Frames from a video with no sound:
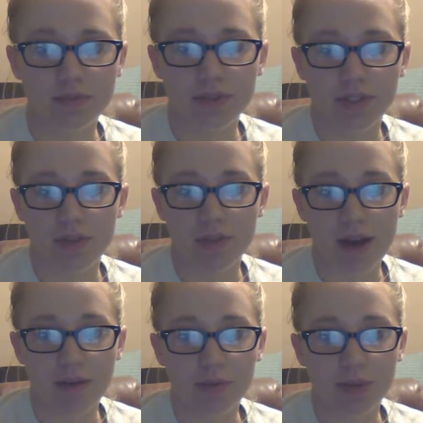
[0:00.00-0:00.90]

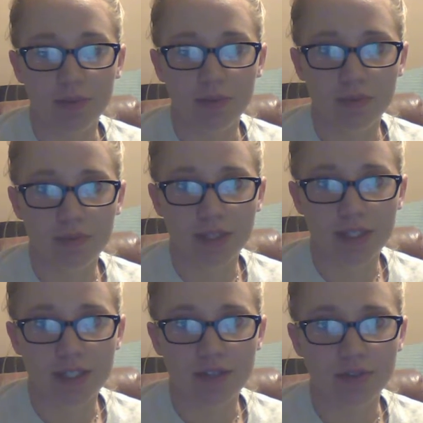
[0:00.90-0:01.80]
would be
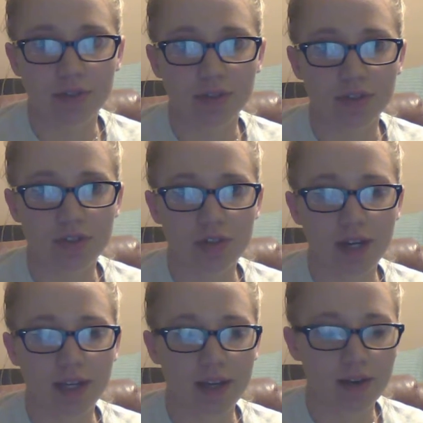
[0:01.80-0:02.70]
really difficult to
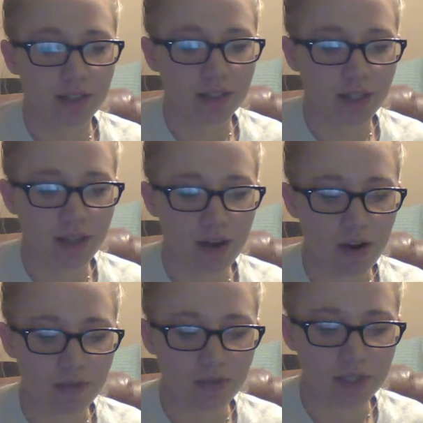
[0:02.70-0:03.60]
try and calculate
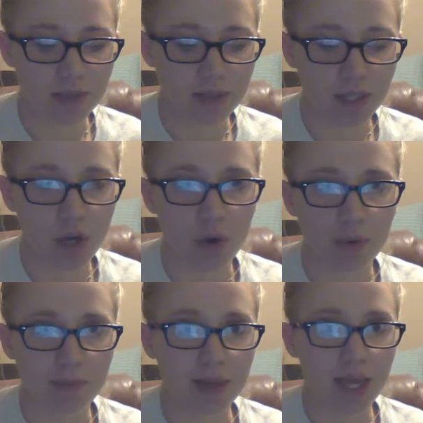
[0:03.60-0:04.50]
off of something
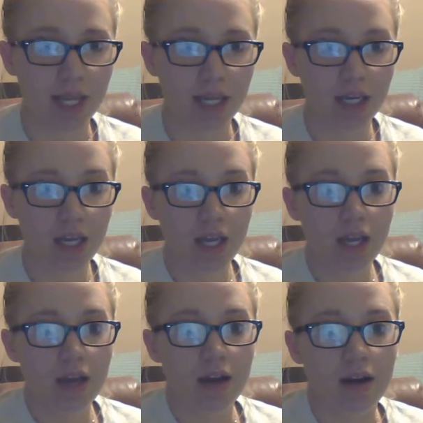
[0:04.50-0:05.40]
homemade.
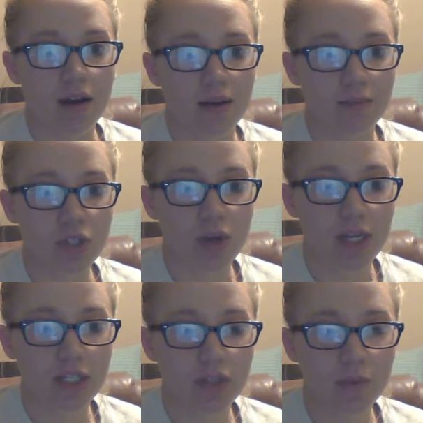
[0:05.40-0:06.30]
So
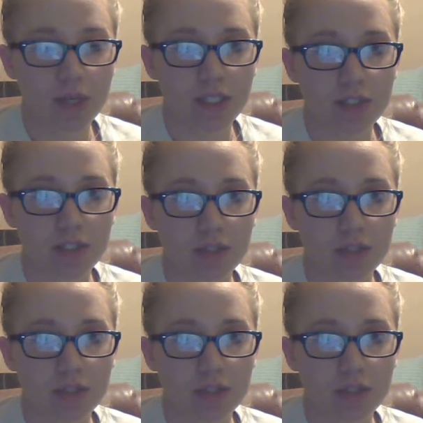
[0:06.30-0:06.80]
I just wanted